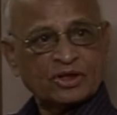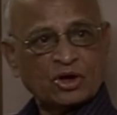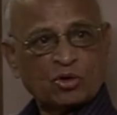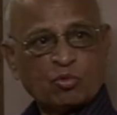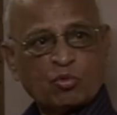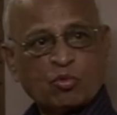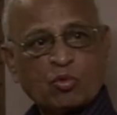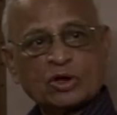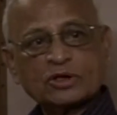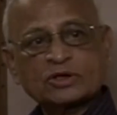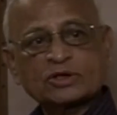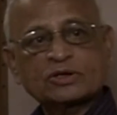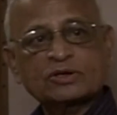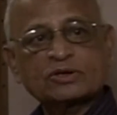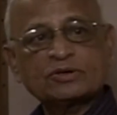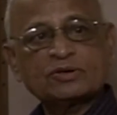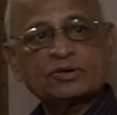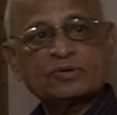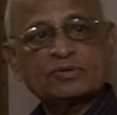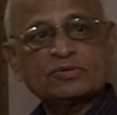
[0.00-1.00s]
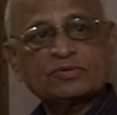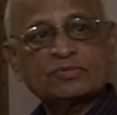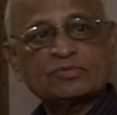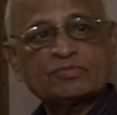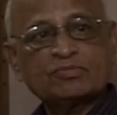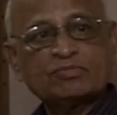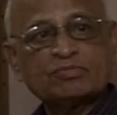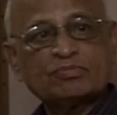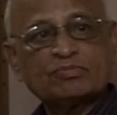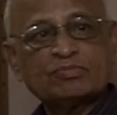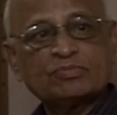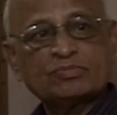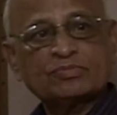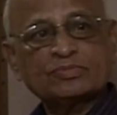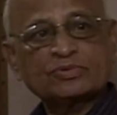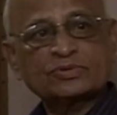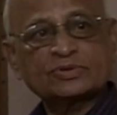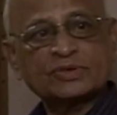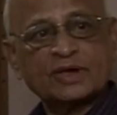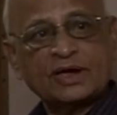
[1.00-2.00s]
of what
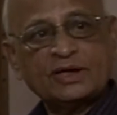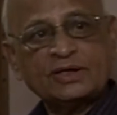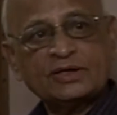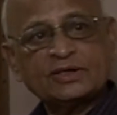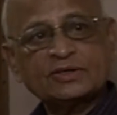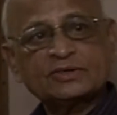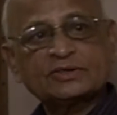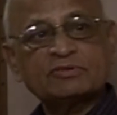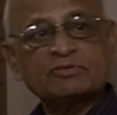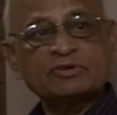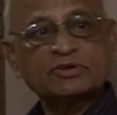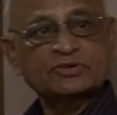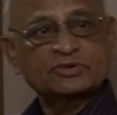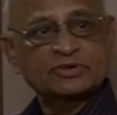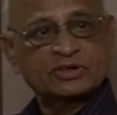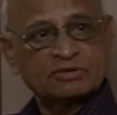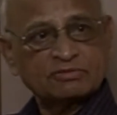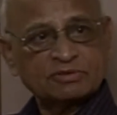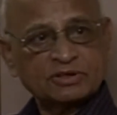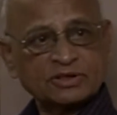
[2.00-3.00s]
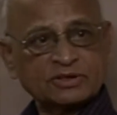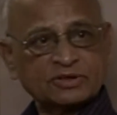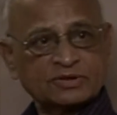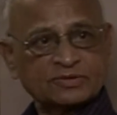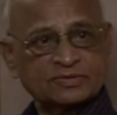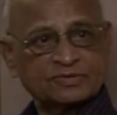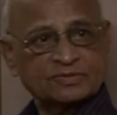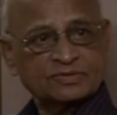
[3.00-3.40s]
scientists have discovered,